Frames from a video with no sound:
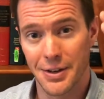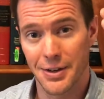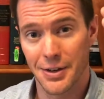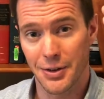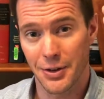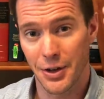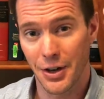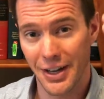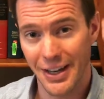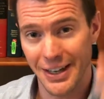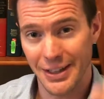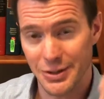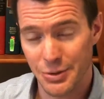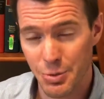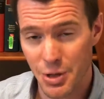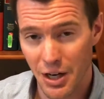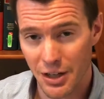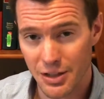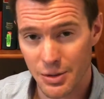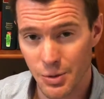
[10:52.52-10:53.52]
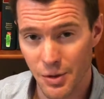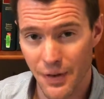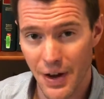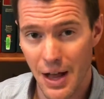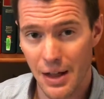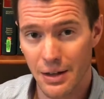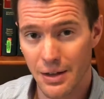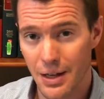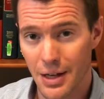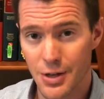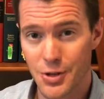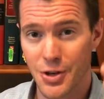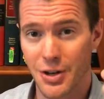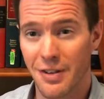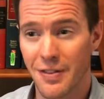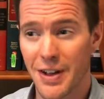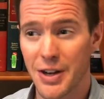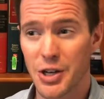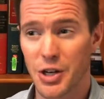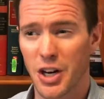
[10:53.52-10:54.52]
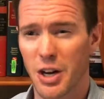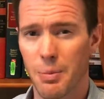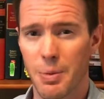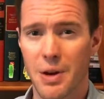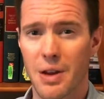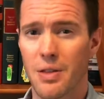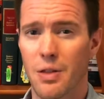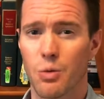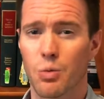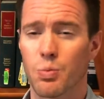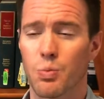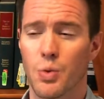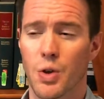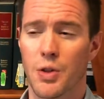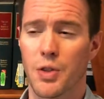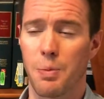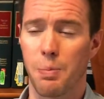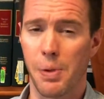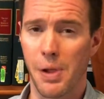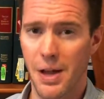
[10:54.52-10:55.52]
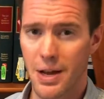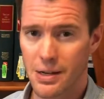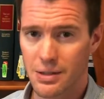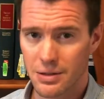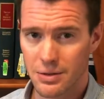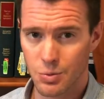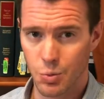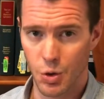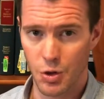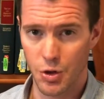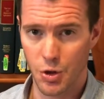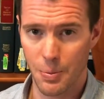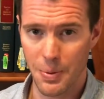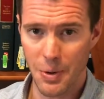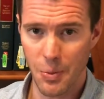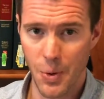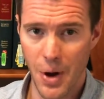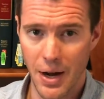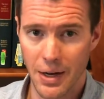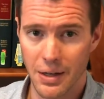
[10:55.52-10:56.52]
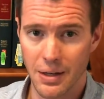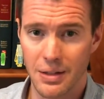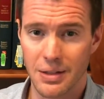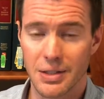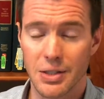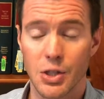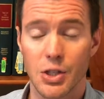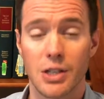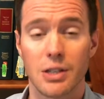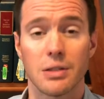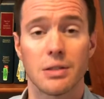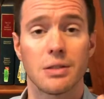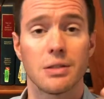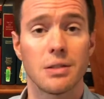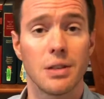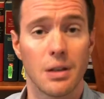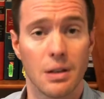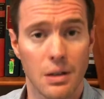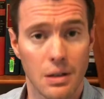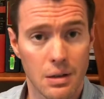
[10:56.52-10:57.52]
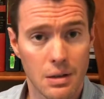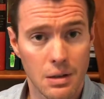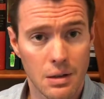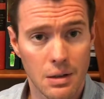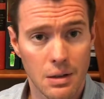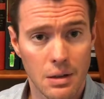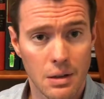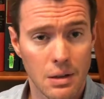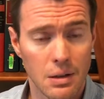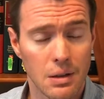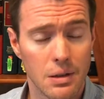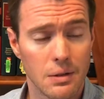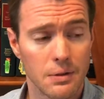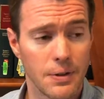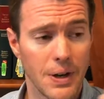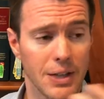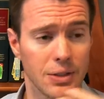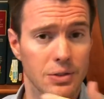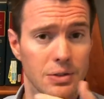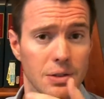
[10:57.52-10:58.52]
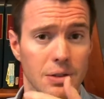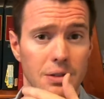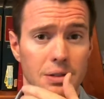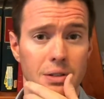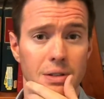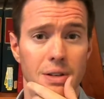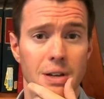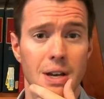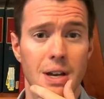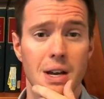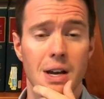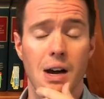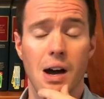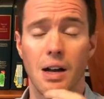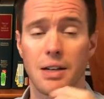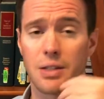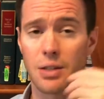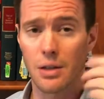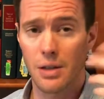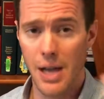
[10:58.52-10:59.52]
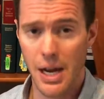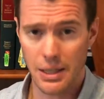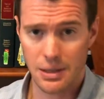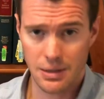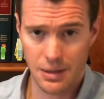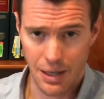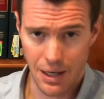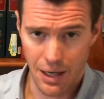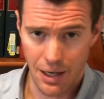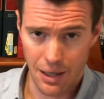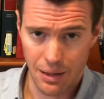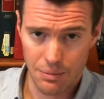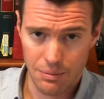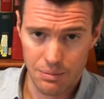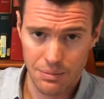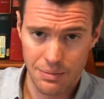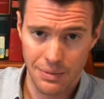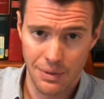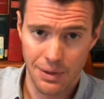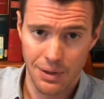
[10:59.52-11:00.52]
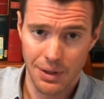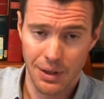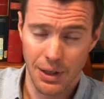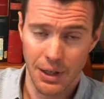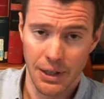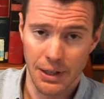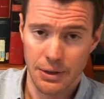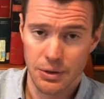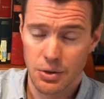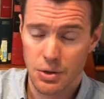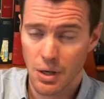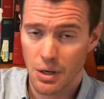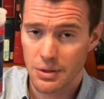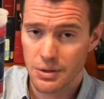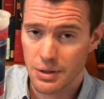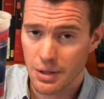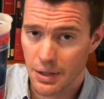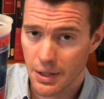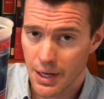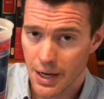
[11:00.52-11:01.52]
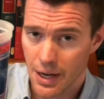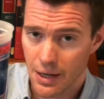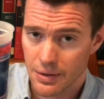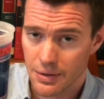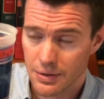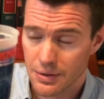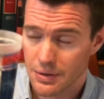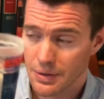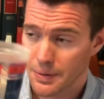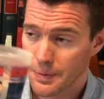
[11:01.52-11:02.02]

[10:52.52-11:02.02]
you're going to get some customer validation, and then you're going to be in the place where you'll be ready to consider investors. Until next time, cheers to the guests.